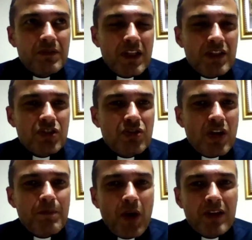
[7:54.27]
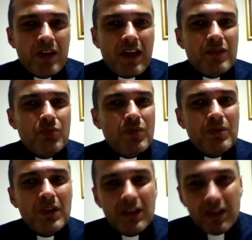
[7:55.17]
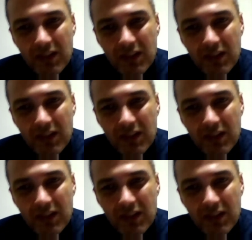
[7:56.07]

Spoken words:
reach to a point that we will,